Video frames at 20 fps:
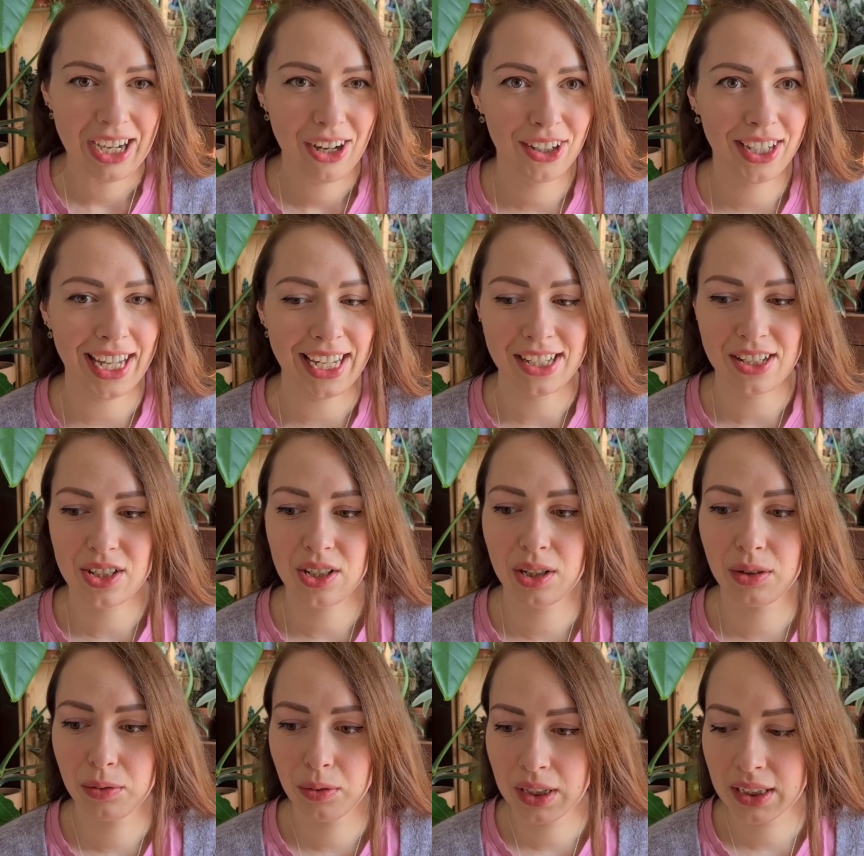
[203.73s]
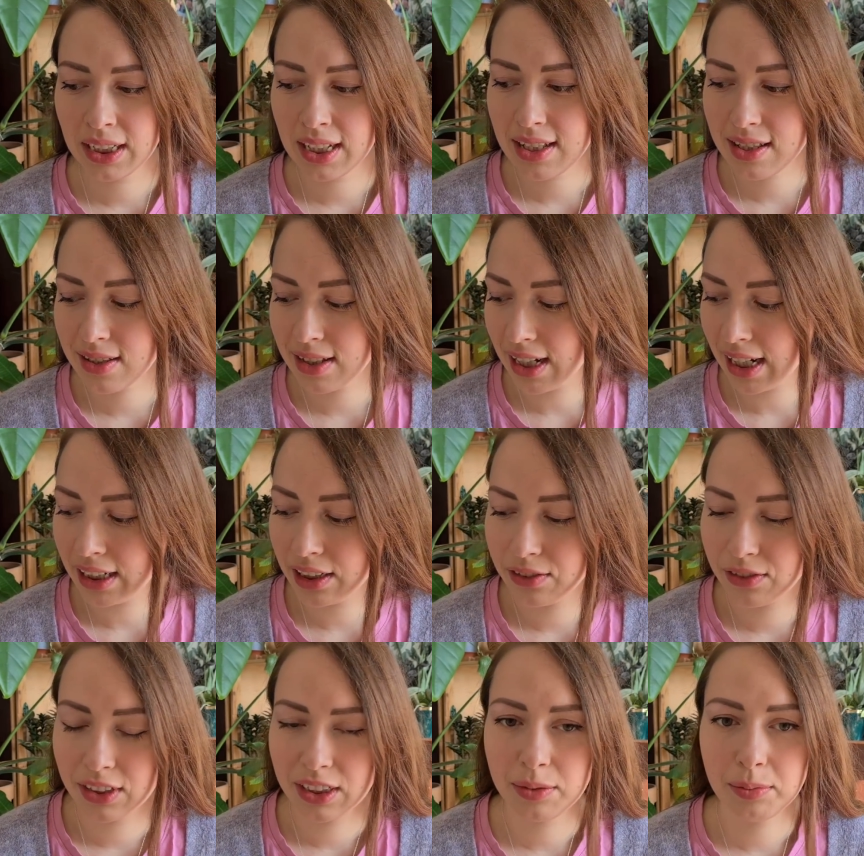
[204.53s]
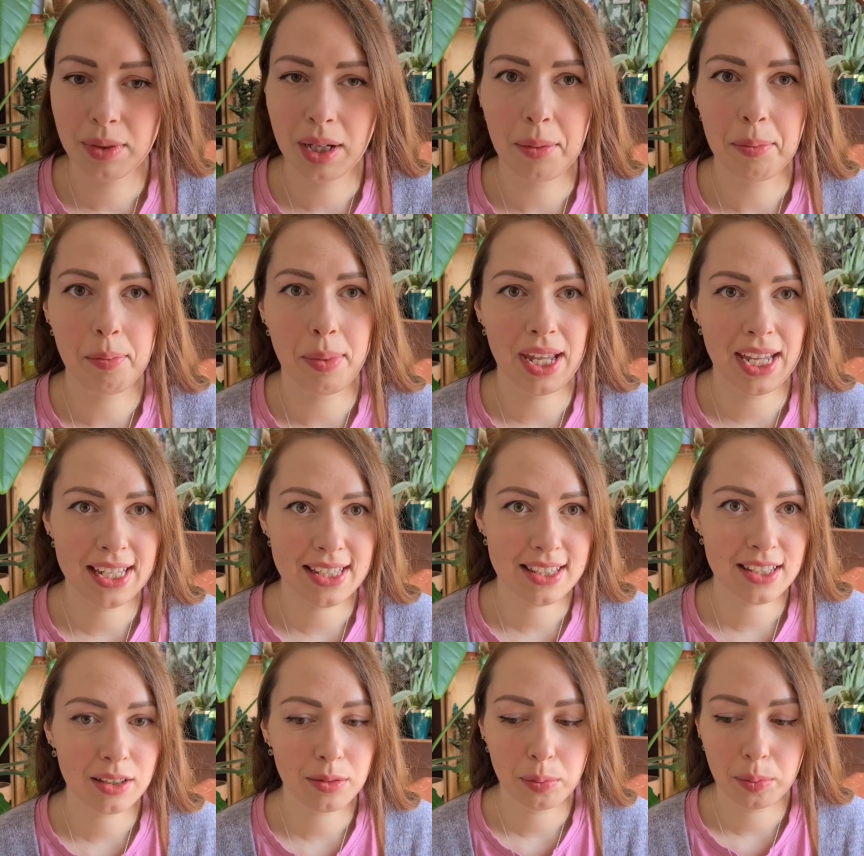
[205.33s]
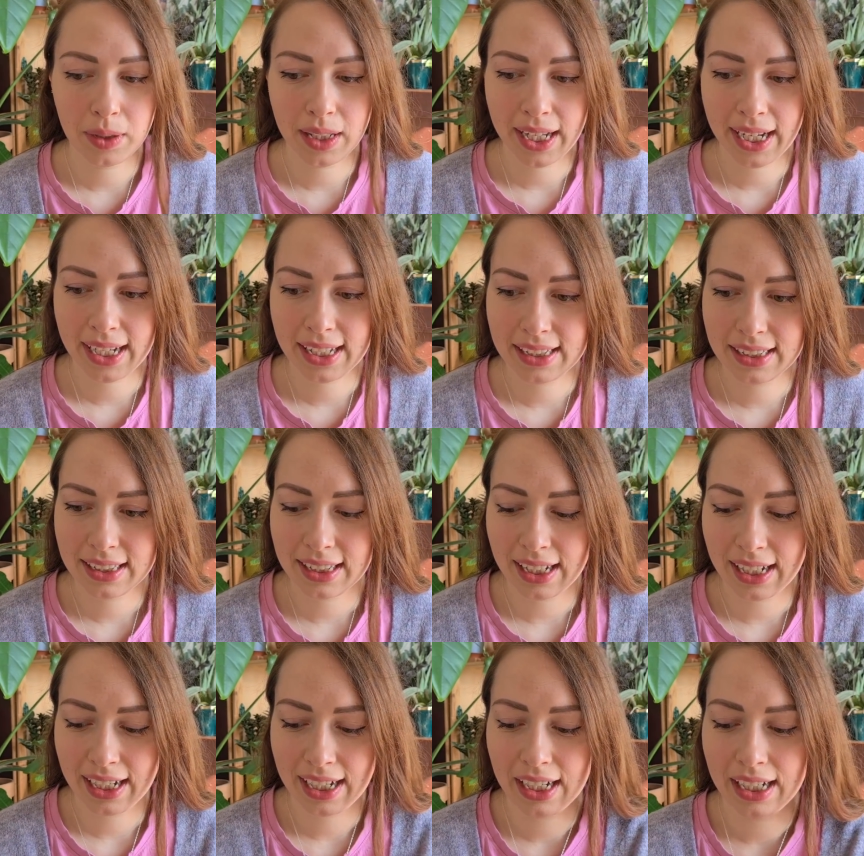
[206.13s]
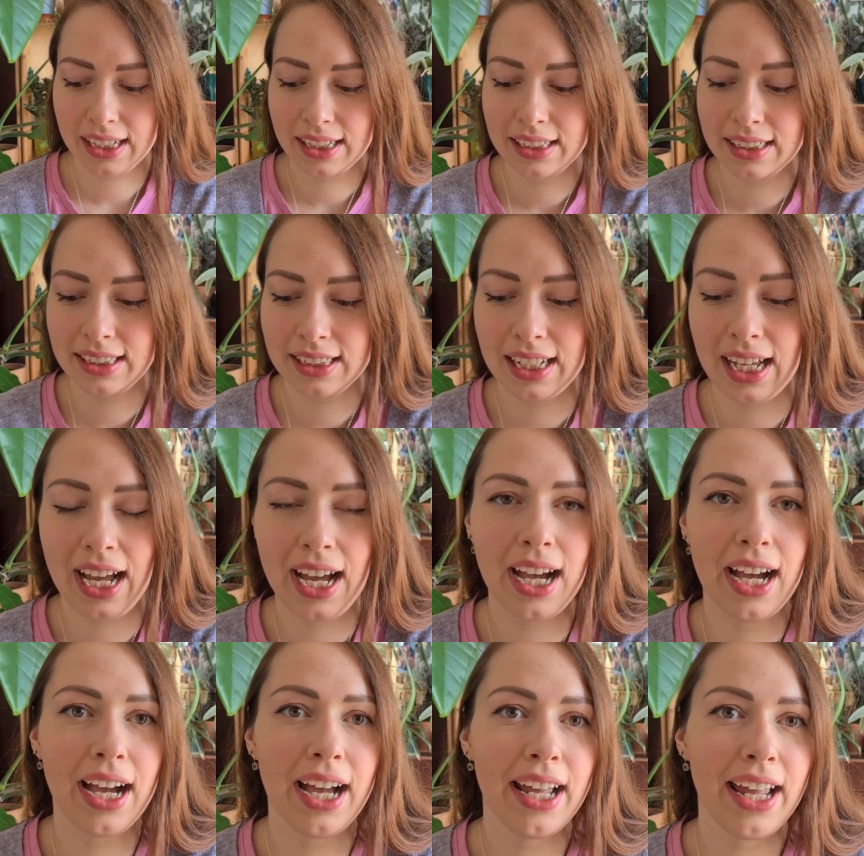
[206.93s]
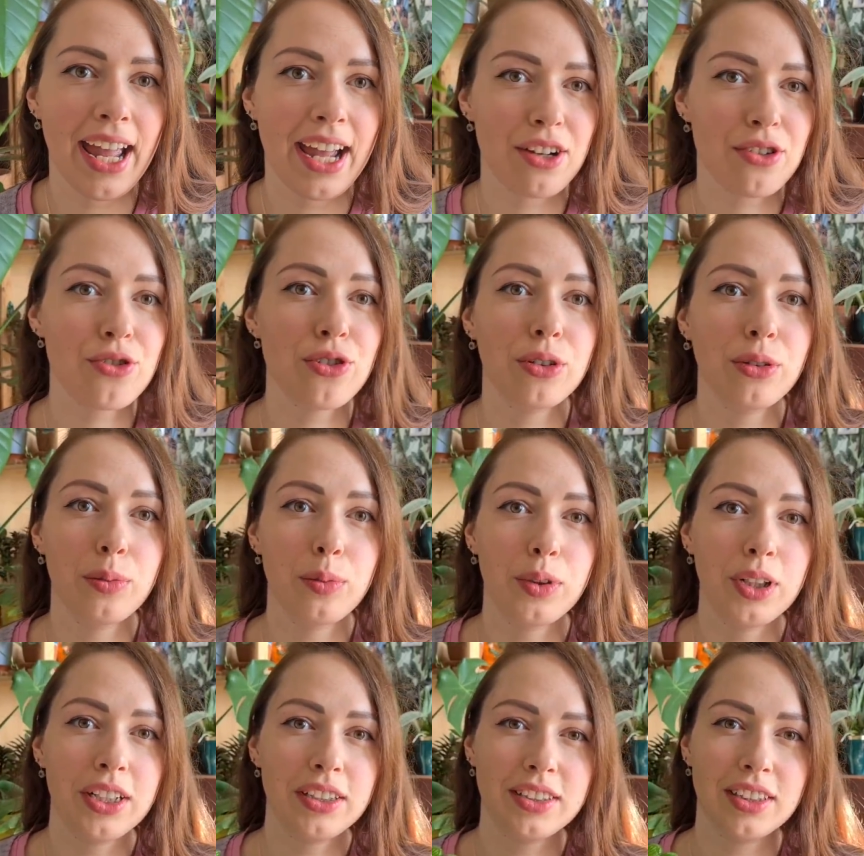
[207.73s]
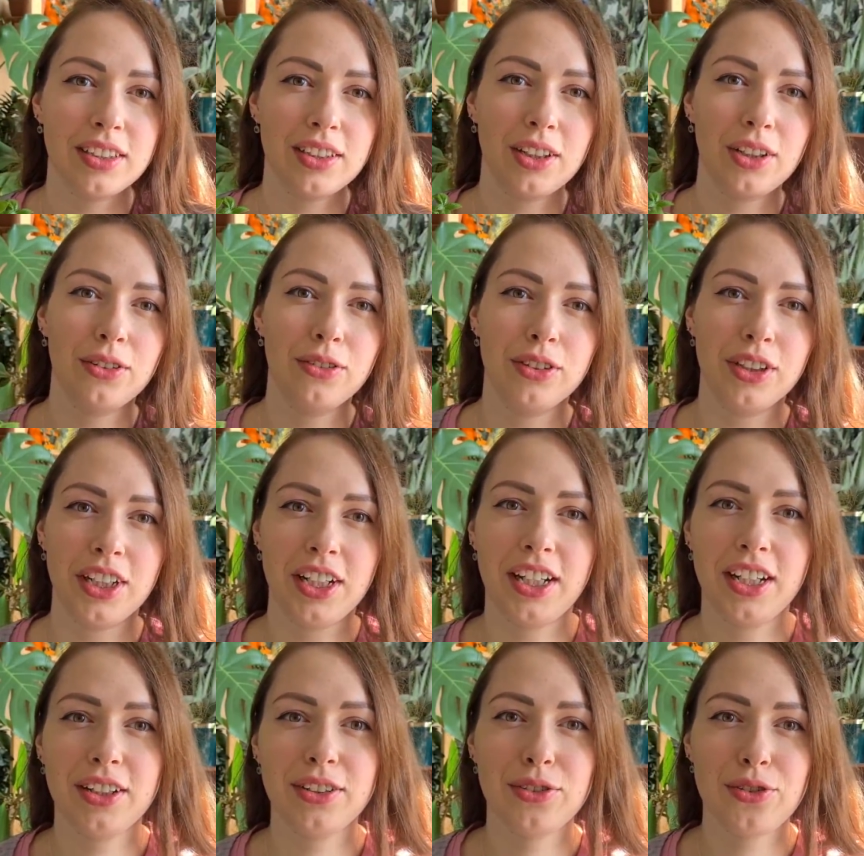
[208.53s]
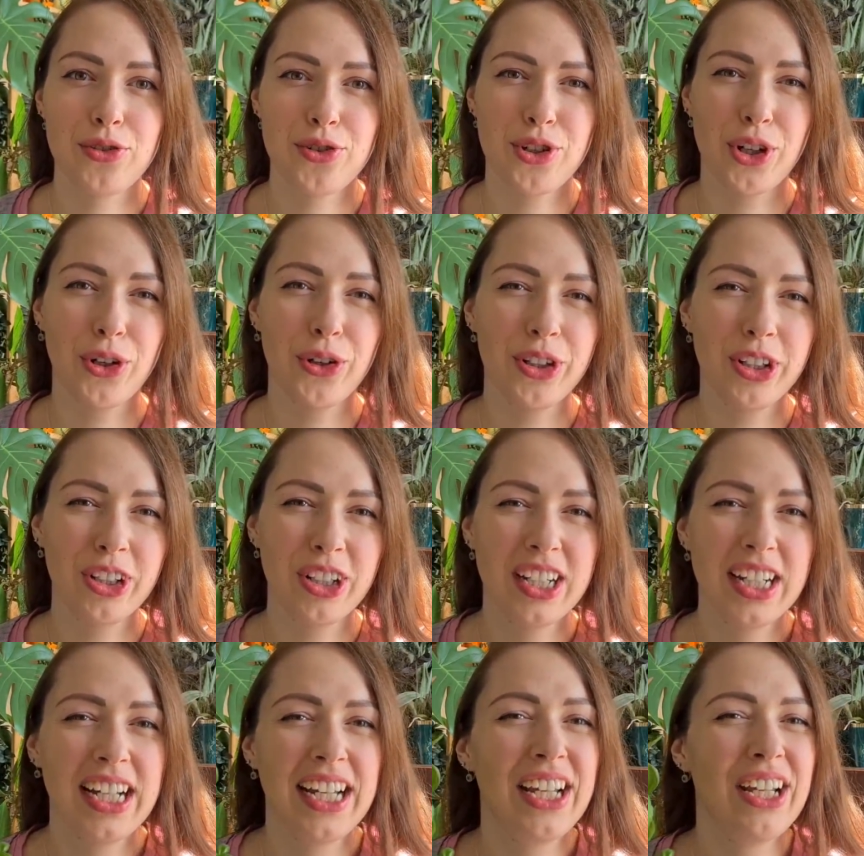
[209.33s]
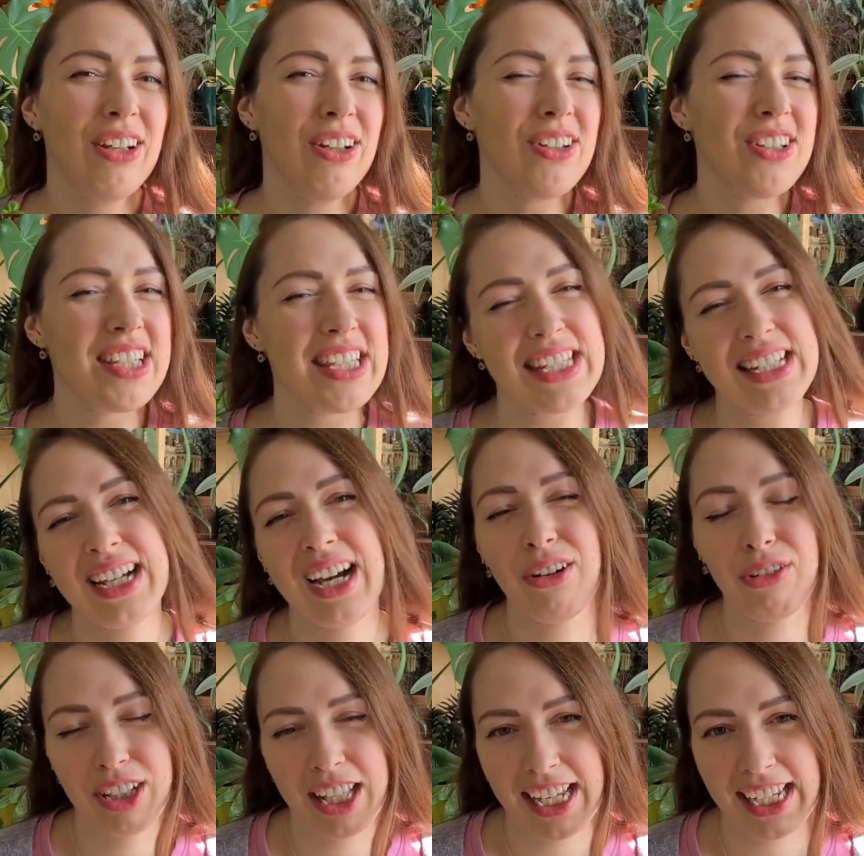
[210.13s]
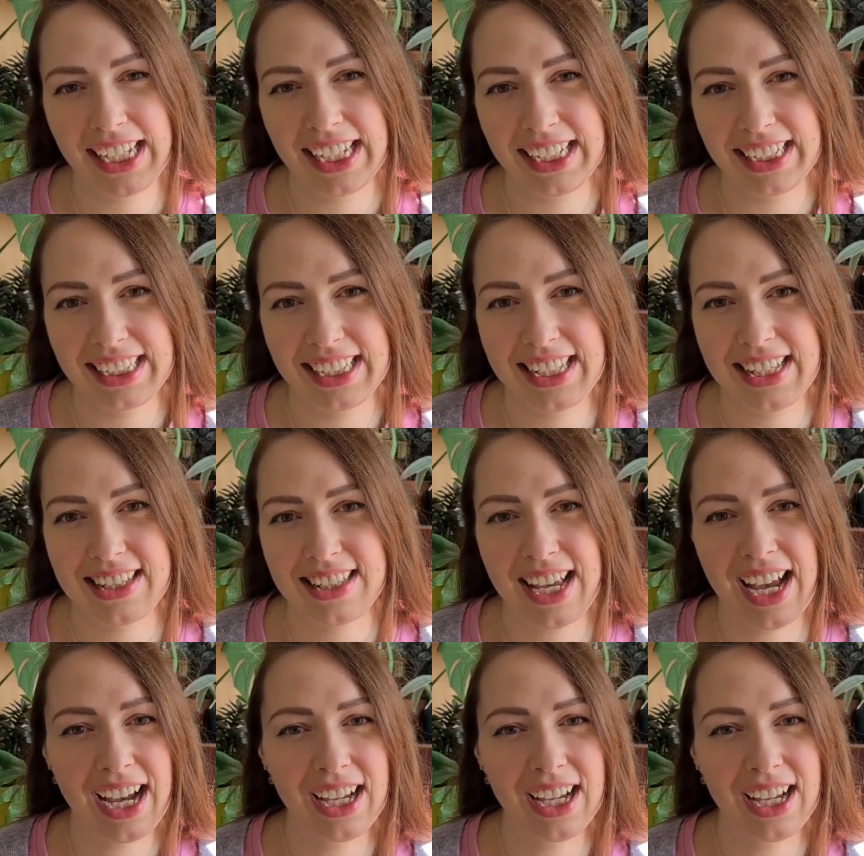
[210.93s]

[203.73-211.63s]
Okay, so I wanna start with my basil plant, and I actually bring it over here to show you. You see how leggy it is?